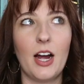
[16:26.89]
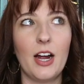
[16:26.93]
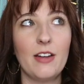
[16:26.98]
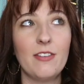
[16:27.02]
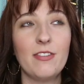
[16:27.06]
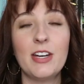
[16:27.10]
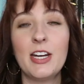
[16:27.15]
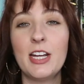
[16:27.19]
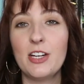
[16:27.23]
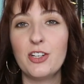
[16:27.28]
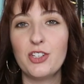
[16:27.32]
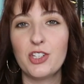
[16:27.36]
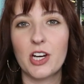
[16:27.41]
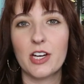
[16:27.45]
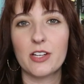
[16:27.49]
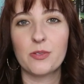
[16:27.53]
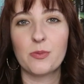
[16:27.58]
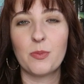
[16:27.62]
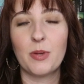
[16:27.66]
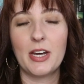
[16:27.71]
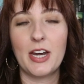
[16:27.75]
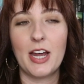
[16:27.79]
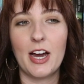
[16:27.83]
Ivan and
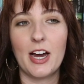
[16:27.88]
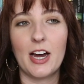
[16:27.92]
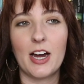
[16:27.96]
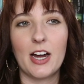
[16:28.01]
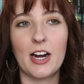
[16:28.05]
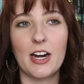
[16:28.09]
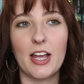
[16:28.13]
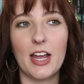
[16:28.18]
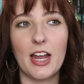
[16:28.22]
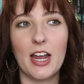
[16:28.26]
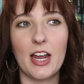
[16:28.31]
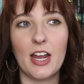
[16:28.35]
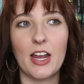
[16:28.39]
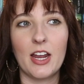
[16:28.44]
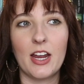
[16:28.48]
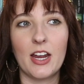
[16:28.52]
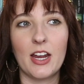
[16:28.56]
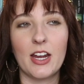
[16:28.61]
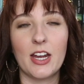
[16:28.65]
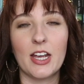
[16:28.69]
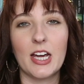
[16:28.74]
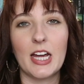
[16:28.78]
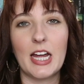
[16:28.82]
Jasmine had
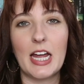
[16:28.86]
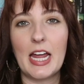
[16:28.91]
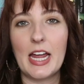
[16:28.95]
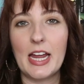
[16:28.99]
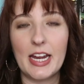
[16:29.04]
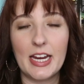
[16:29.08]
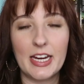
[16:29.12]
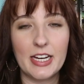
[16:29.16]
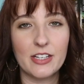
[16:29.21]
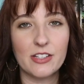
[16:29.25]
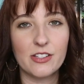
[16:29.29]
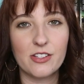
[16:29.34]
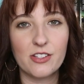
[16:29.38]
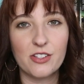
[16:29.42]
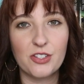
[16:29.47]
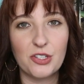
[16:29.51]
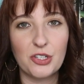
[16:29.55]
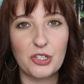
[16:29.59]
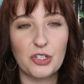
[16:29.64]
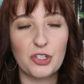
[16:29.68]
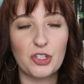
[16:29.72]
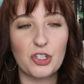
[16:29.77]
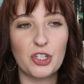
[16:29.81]
a
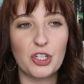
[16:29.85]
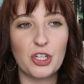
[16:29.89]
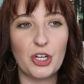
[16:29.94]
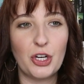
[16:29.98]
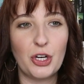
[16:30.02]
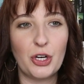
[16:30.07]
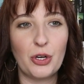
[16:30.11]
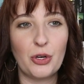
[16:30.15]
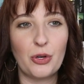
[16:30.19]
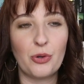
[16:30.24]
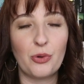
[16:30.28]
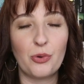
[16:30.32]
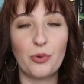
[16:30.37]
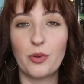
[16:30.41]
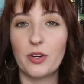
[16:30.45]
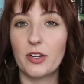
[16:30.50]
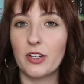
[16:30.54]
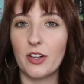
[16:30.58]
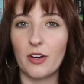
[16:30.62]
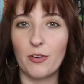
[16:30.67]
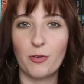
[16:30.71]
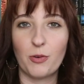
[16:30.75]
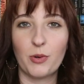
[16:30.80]
hate to
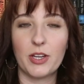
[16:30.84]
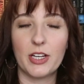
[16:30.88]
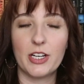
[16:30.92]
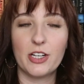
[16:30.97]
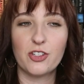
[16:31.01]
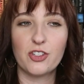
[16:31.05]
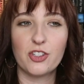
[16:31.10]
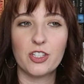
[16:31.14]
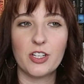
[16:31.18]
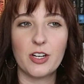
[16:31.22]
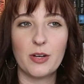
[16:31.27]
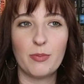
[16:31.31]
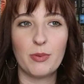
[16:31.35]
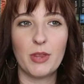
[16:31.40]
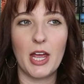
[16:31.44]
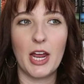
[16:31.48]
love relationship.